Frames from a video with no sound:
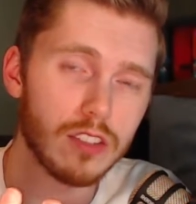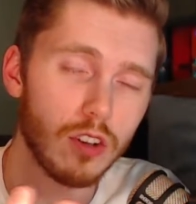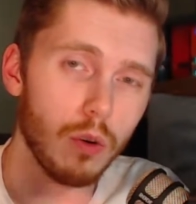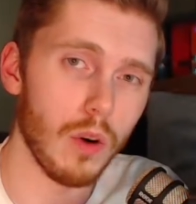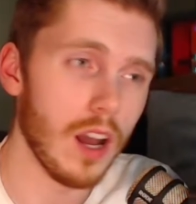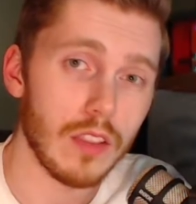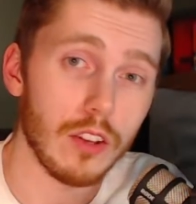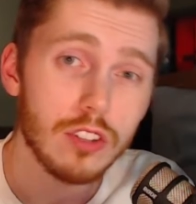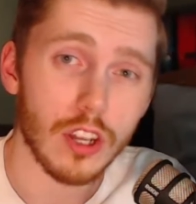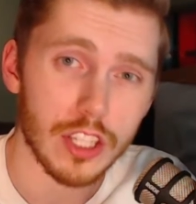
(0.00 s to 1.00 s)
So
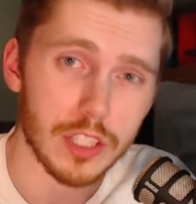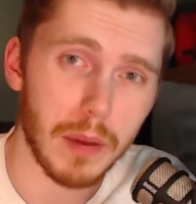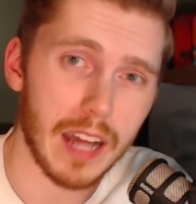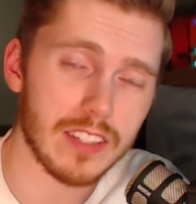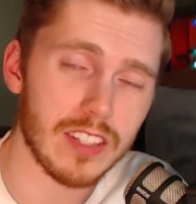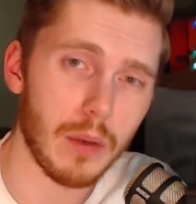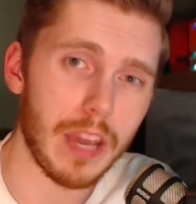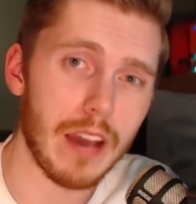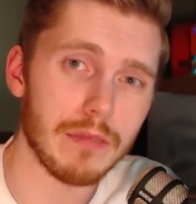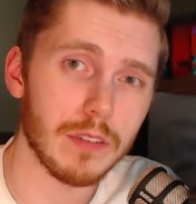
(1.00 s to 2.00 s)
those are all the spots that we
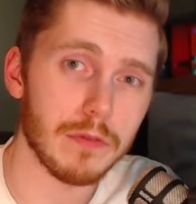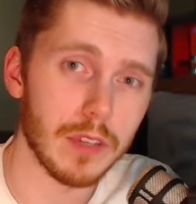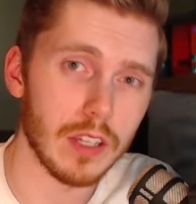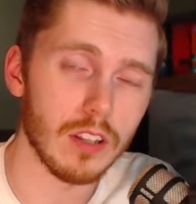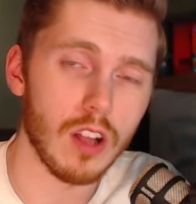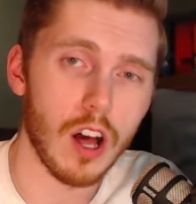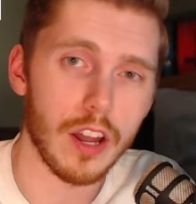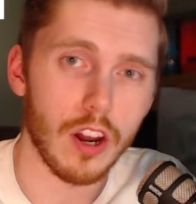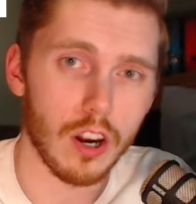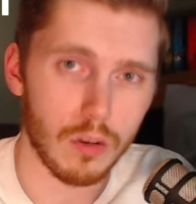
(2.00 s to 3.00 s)
have to fill on
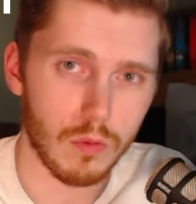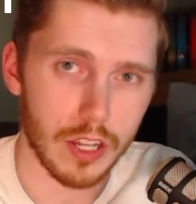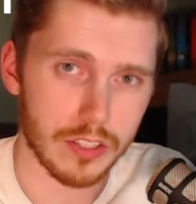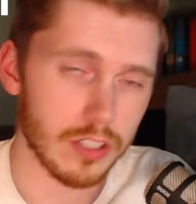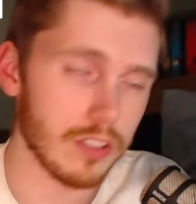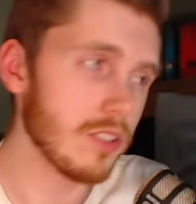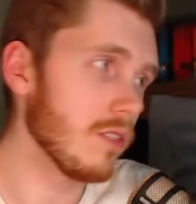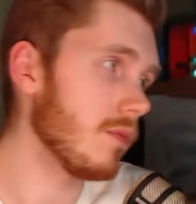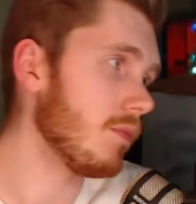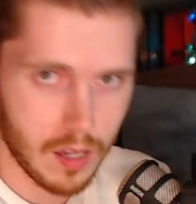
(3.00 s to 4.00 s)
our rosters.
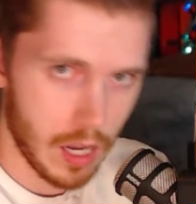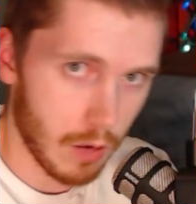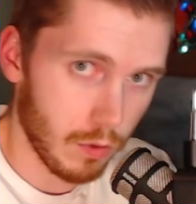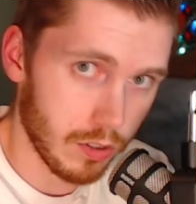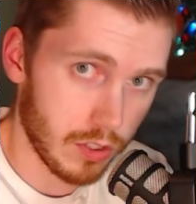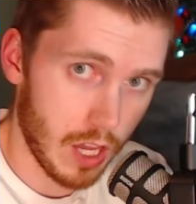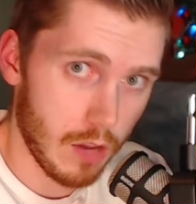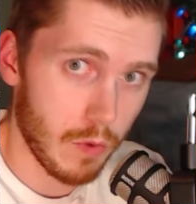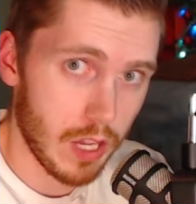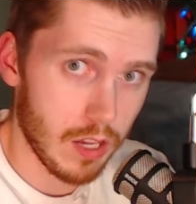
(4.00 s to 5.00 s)
I will say
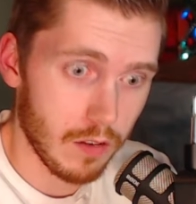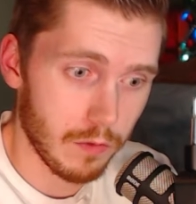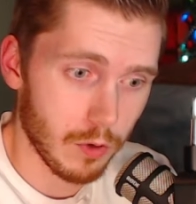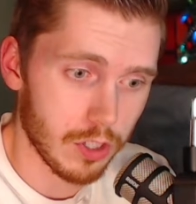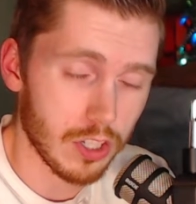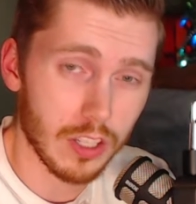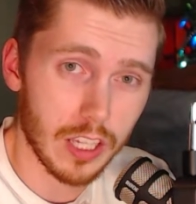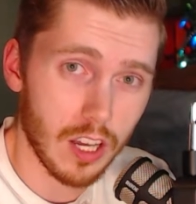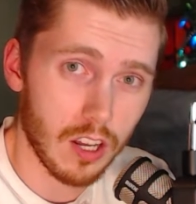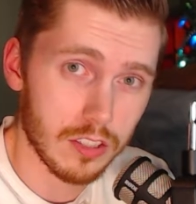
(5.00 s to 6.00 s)
we unfortunately
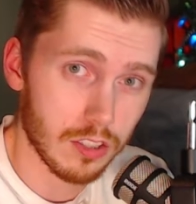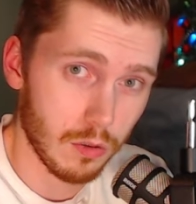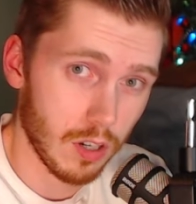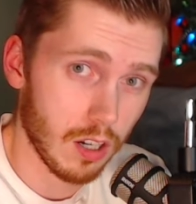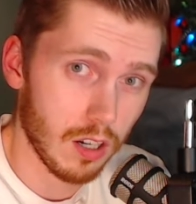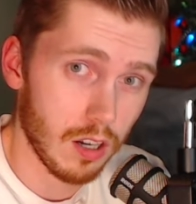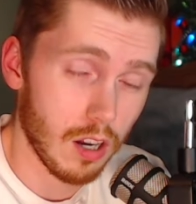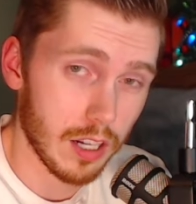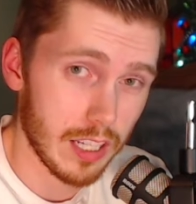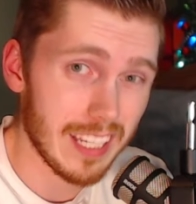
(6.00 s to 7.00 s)
also are
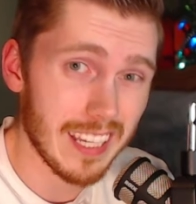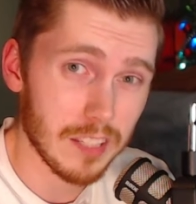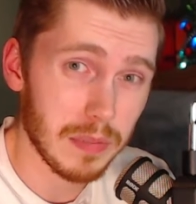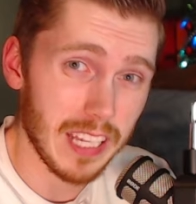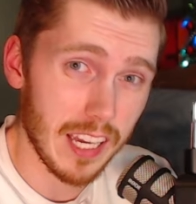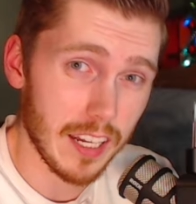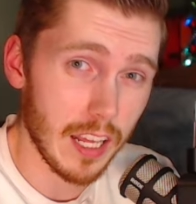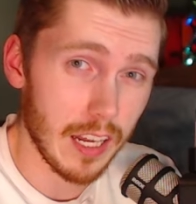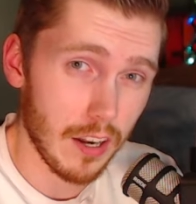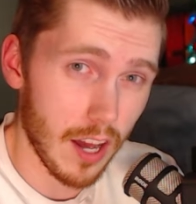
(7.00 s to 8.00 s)
on ESPN
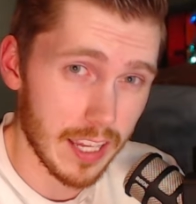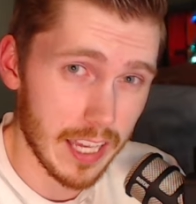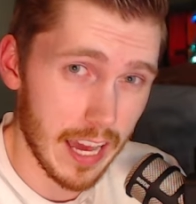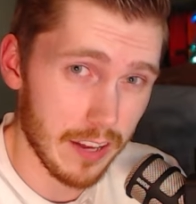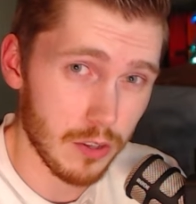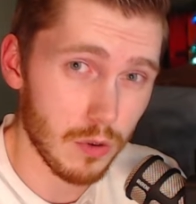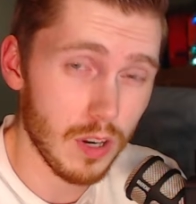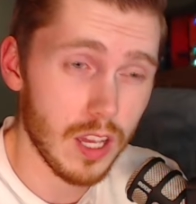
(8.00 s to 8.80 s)
and not Yahoo.